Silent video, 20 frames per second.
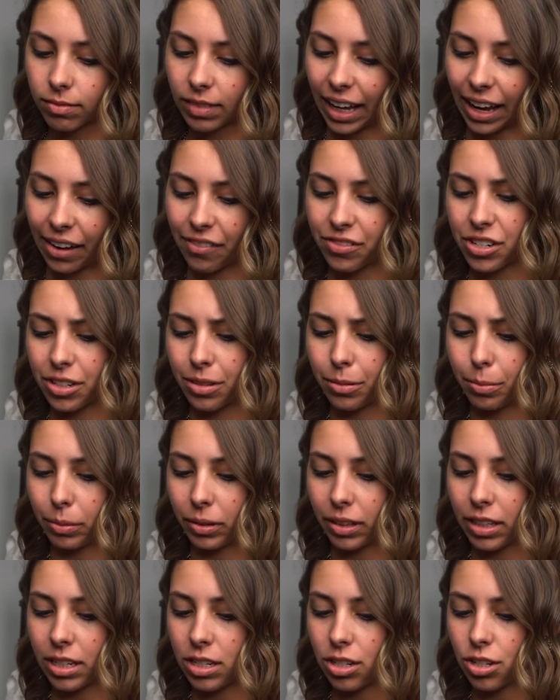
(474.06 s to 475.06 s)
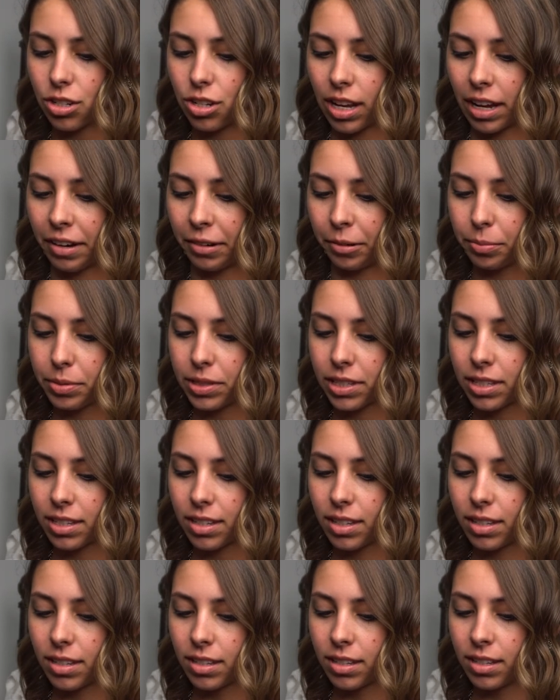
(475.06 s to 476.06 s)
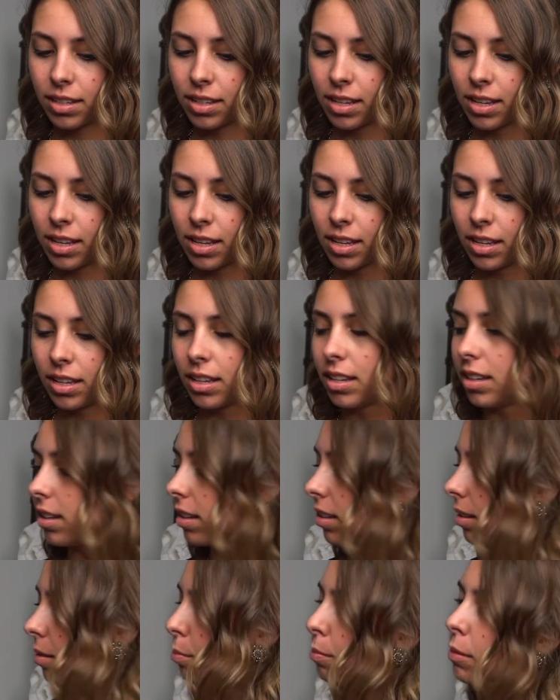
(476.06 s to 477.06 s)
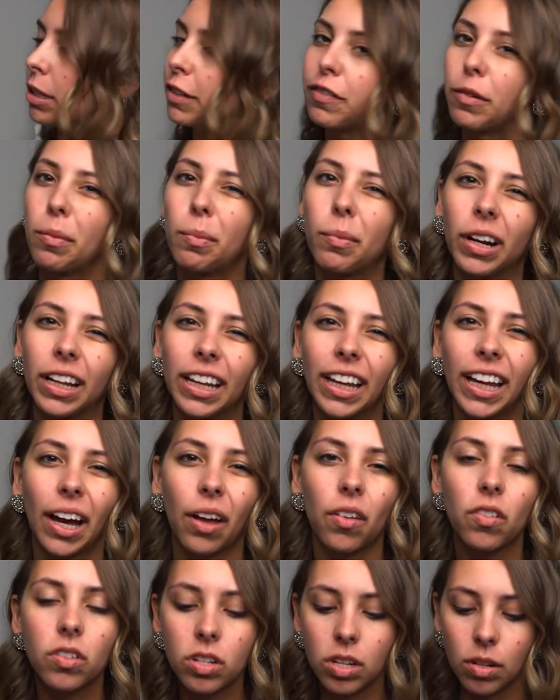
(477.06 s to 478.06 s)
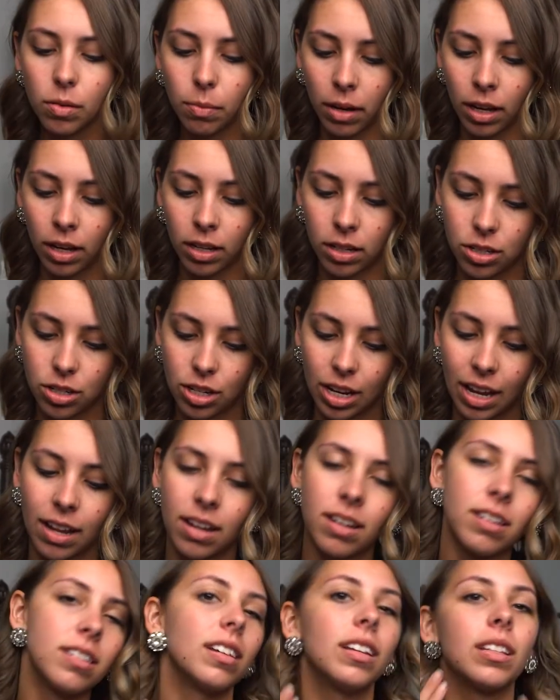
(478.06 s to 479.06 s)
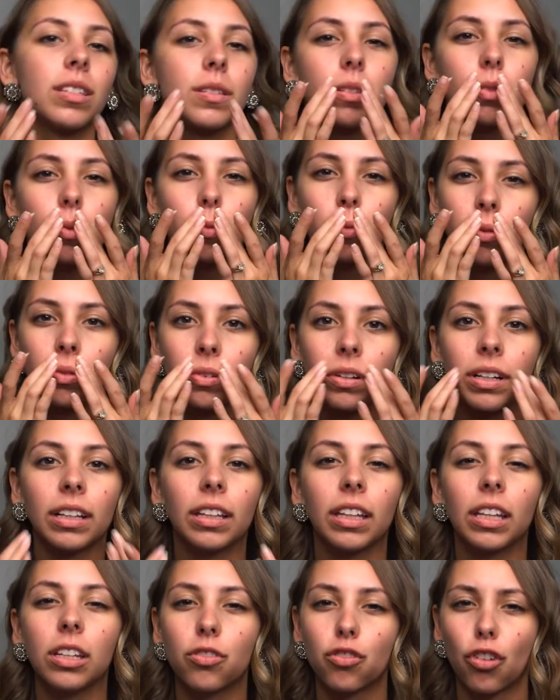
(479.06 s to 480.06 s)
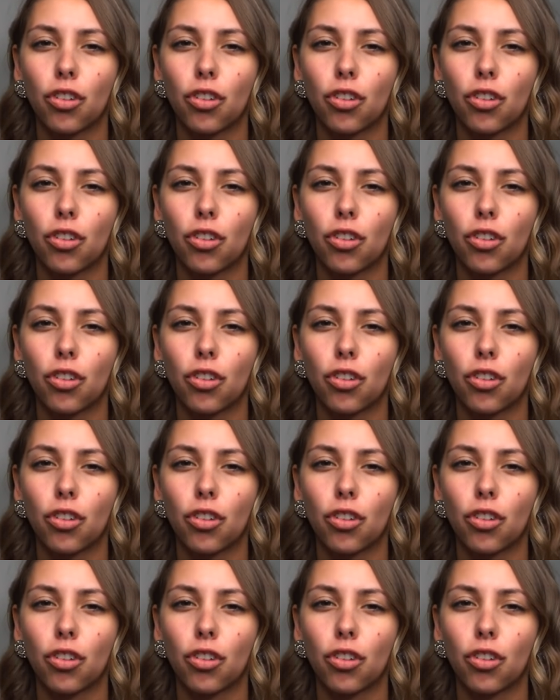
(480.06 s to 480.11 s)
after the bleach. It helps me from breaking out too much, and it's really